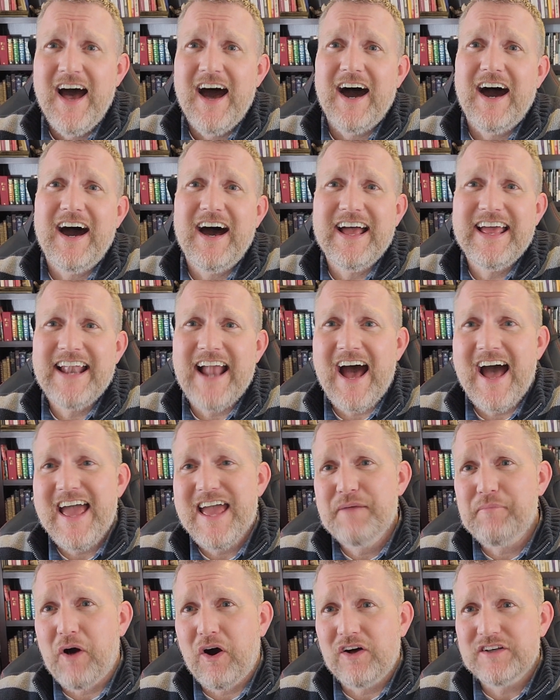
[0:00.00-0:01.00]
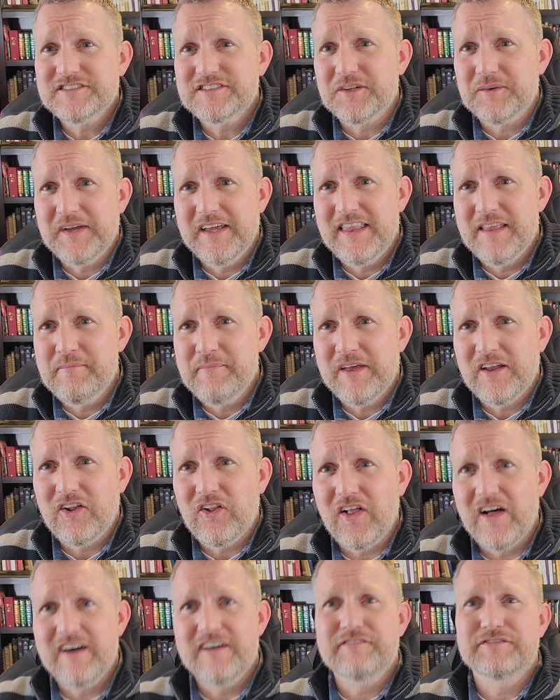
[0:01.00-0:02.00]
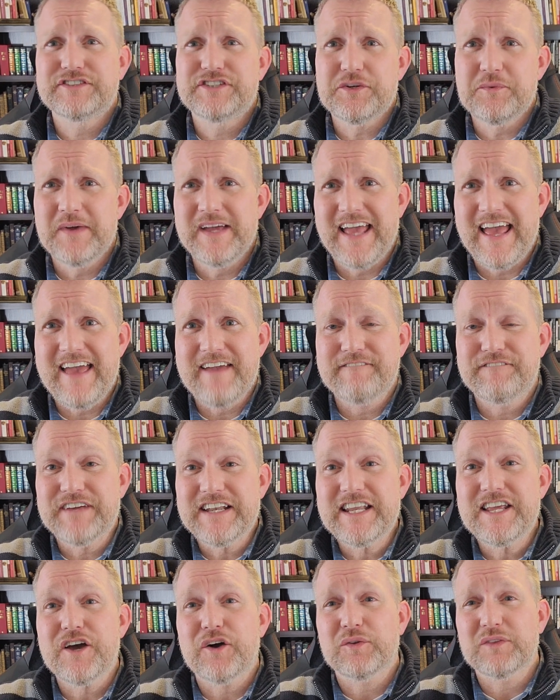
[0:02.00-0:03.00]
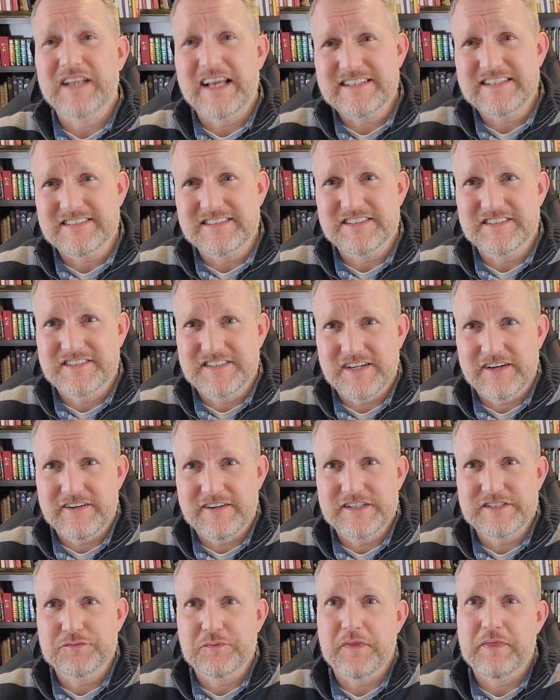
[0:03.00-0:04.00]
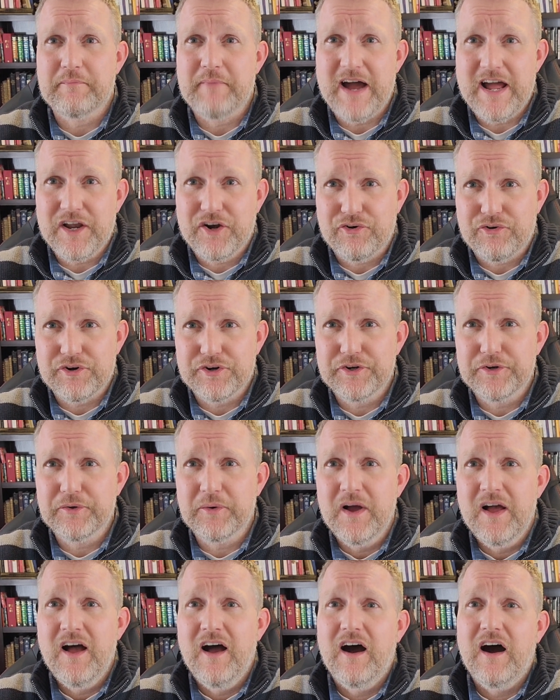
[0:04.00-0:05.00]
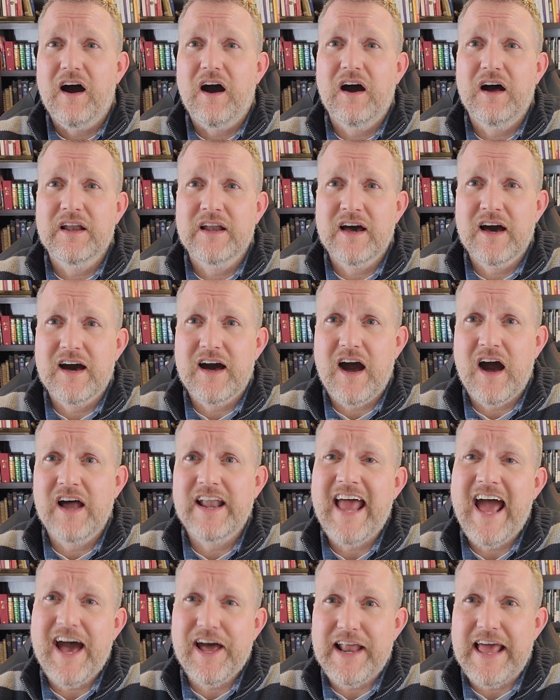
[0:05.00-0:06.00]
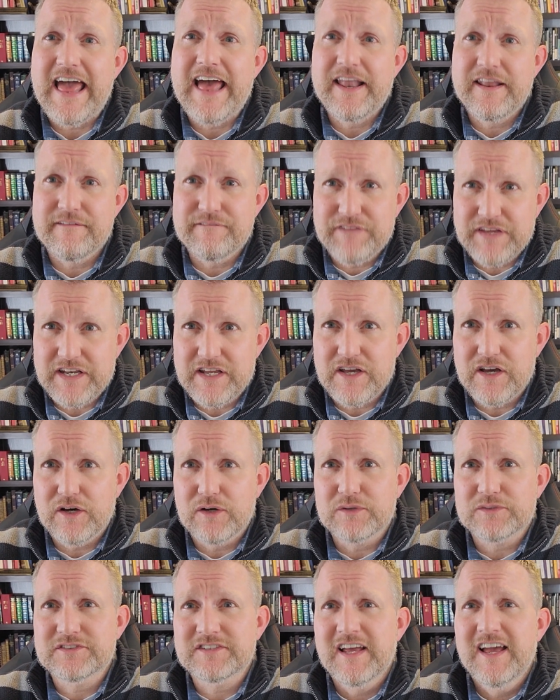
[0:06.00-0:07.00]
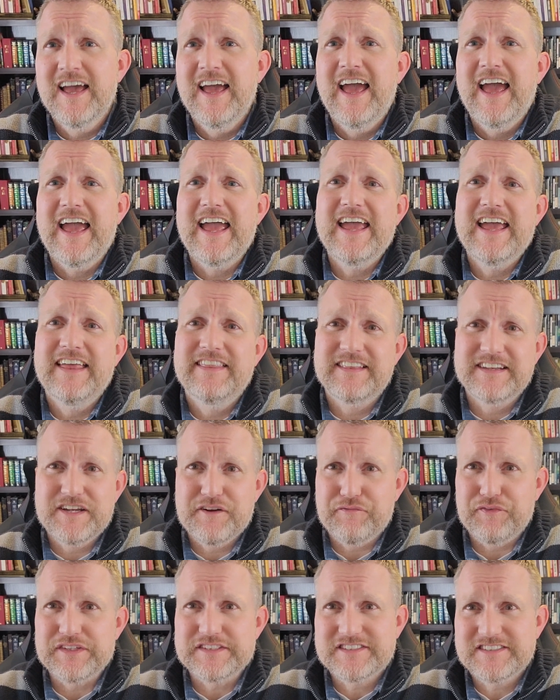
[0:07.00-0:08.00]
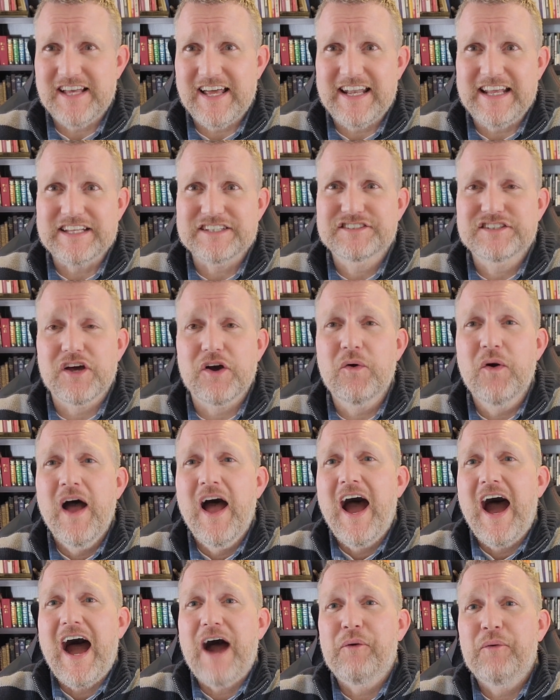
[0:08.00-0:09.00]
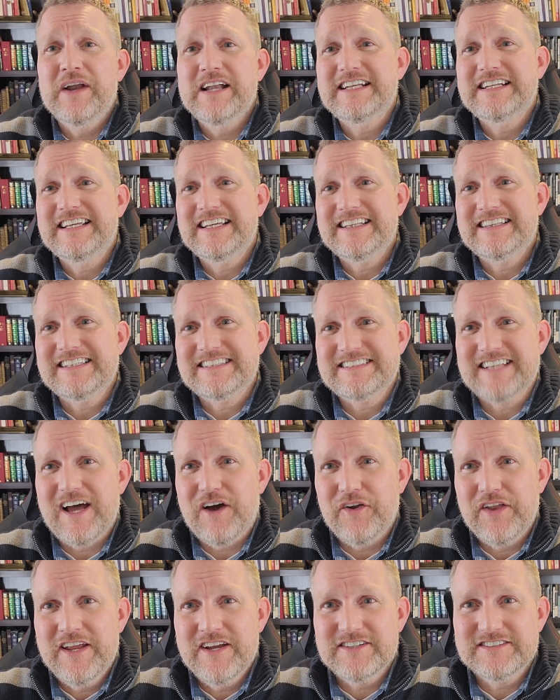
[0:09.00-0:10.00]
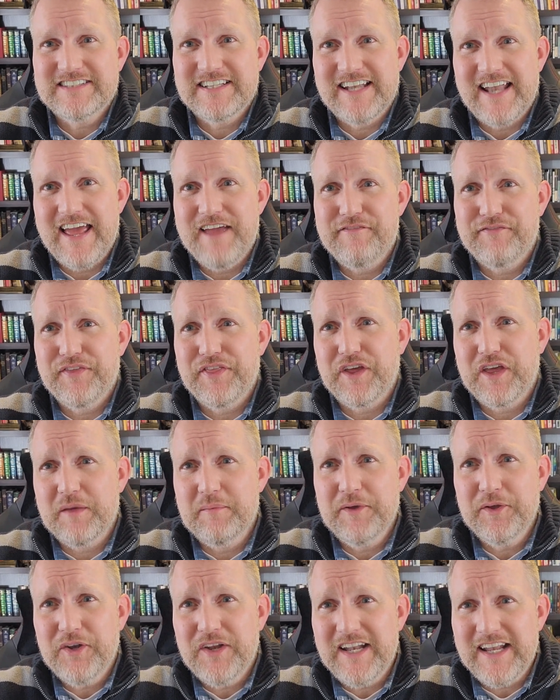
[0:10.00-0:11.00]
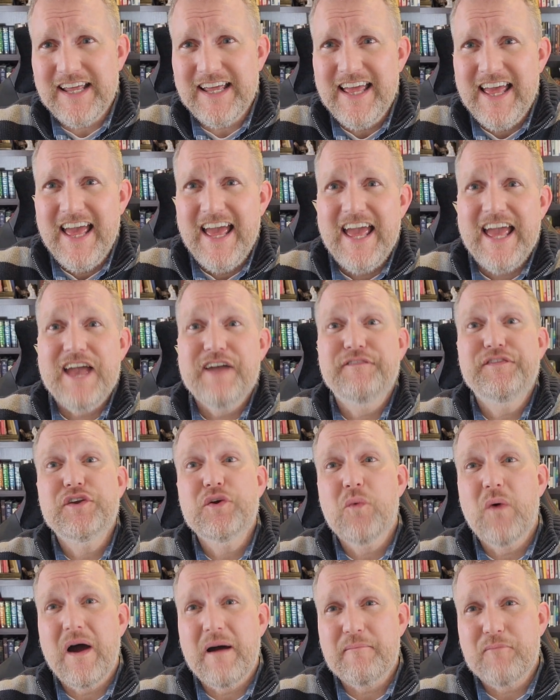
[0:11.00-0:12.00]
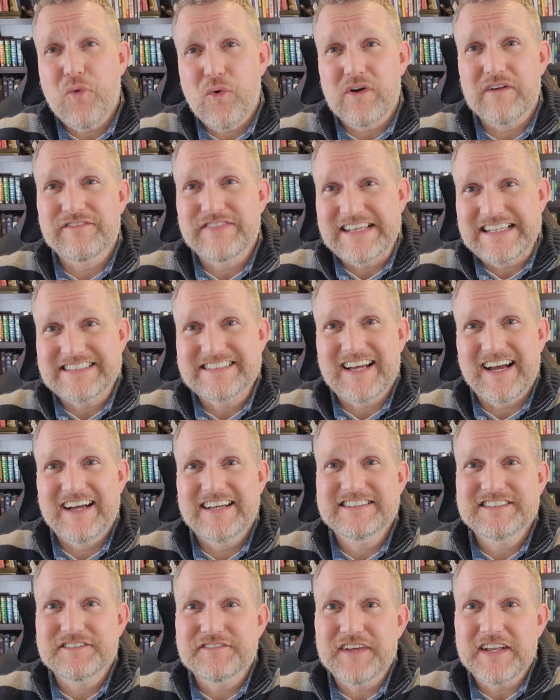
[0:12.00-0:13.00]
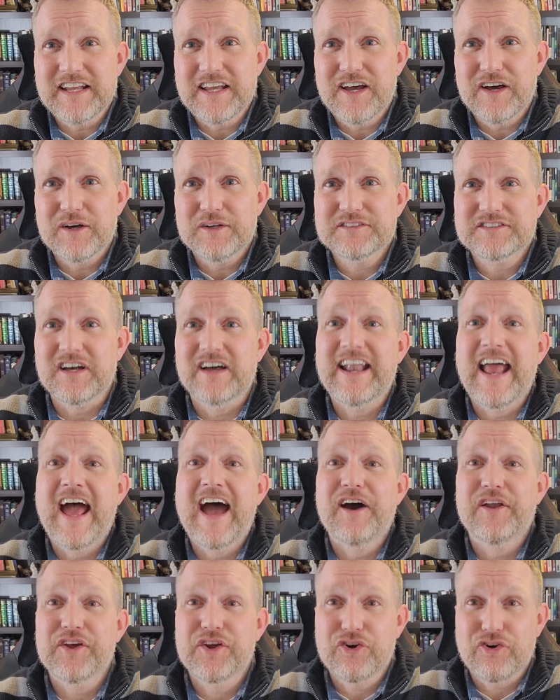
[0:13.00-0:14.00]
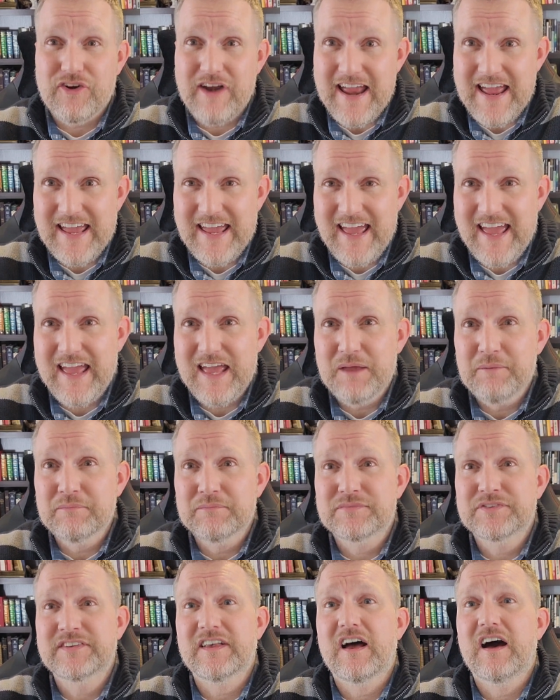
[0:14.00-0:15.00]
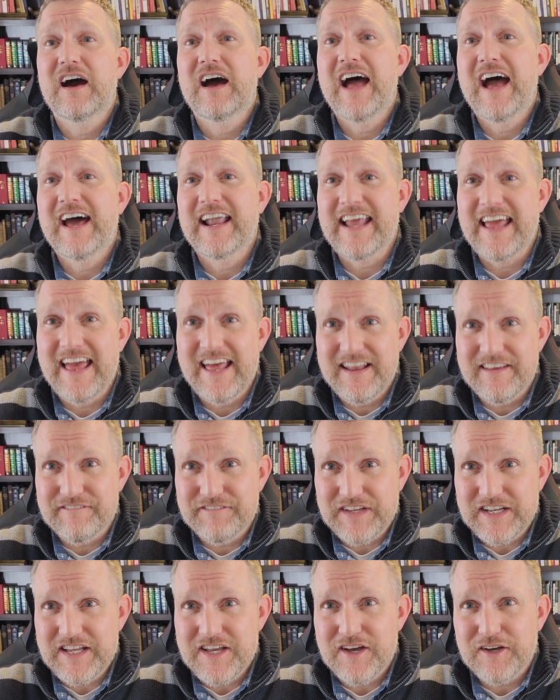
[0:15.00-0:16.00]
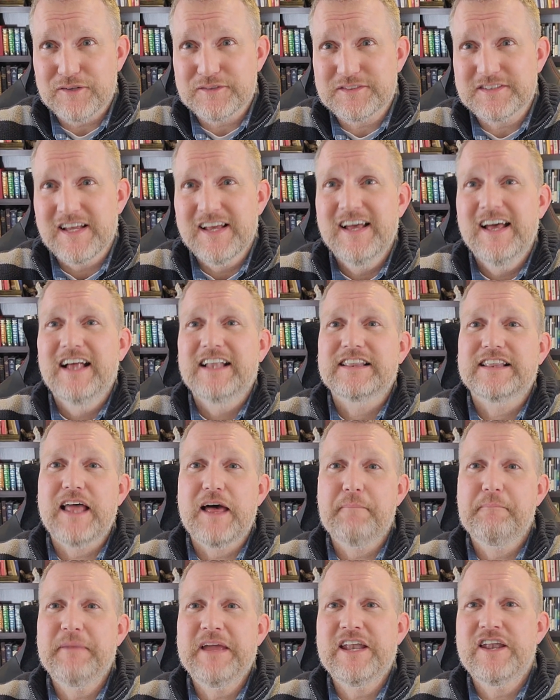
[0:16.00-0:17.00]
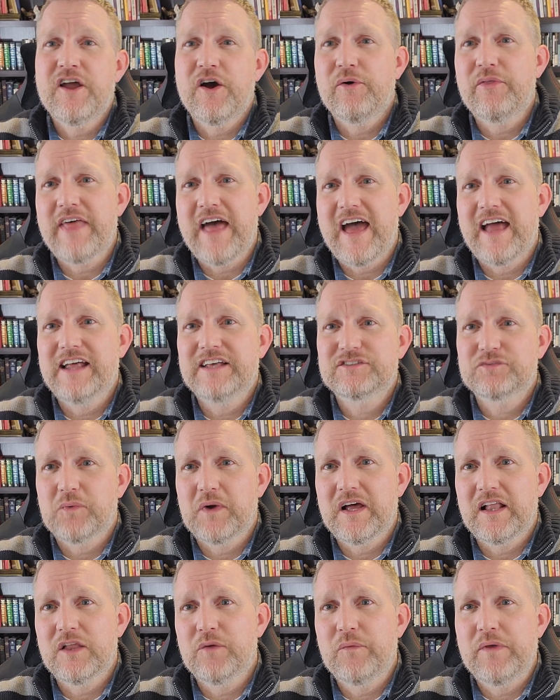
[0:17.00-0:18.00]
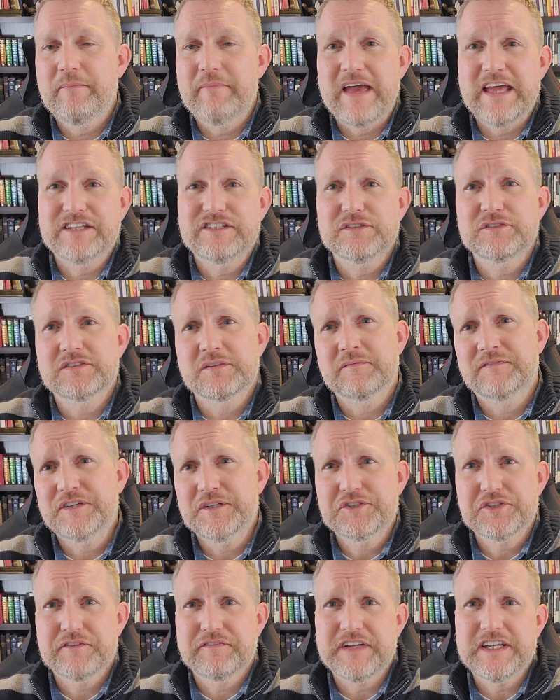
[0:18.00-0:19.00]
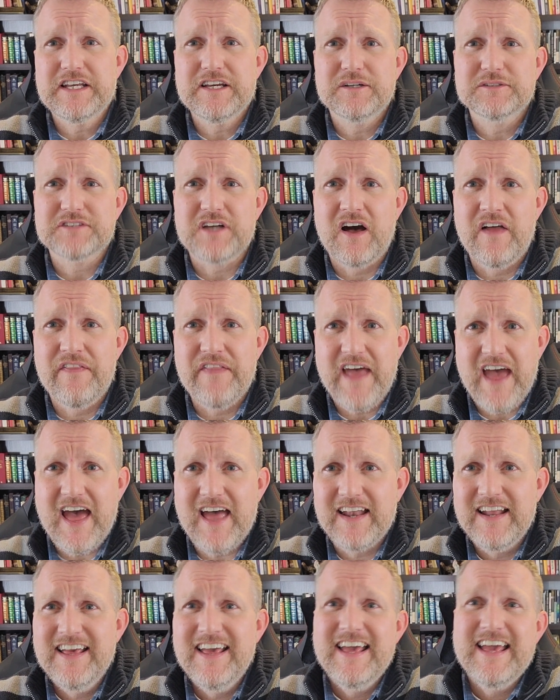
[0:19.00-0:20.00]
And I am also in the middle of doing a video lesson series with my crew on how to edit videos and the different settings. So I wanted to get this out here today for the community. If you want more of these kinds of videos on how to create games, how to edit videos, let me know that as well, and we may do some future videos on that.